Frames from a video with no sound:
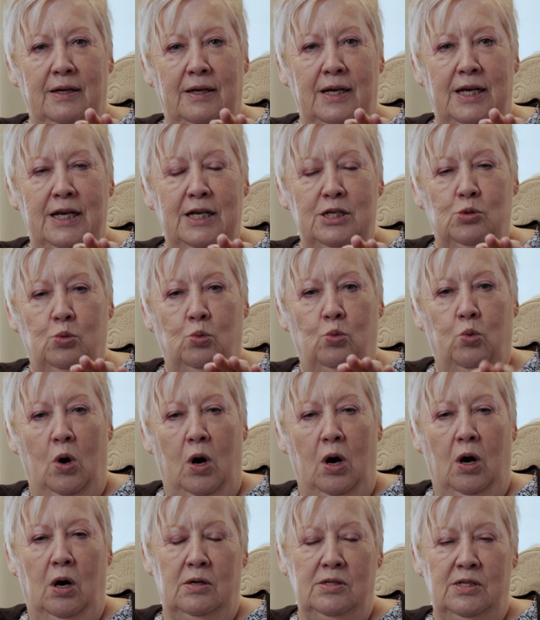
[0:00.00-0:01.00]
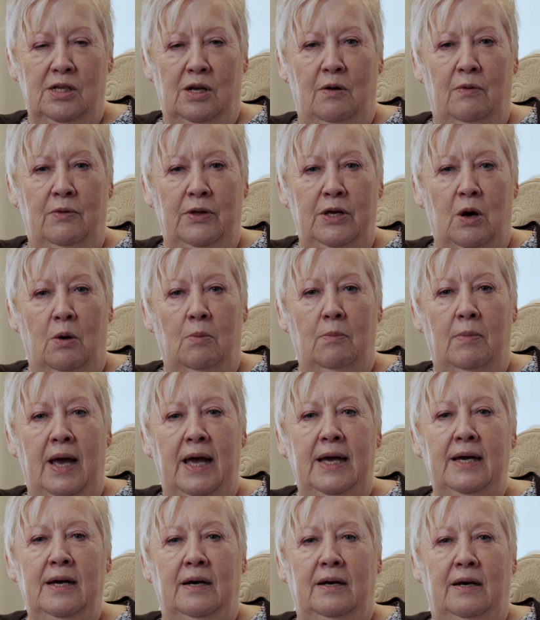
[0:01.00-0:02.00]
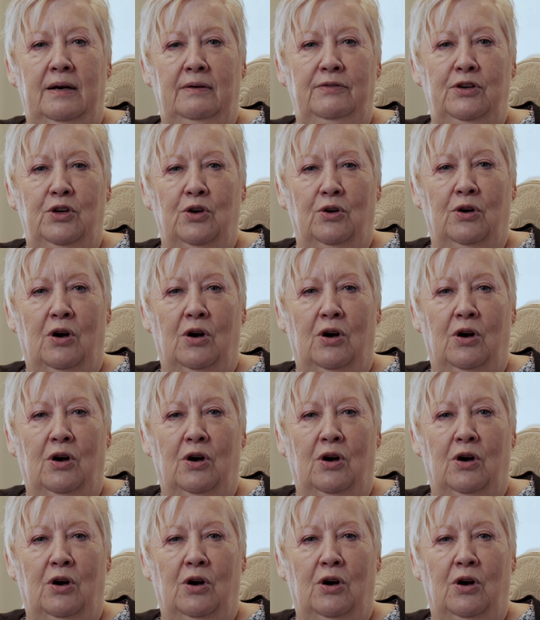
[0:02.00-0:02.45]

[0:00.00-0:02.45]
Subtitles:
his words on the omega of your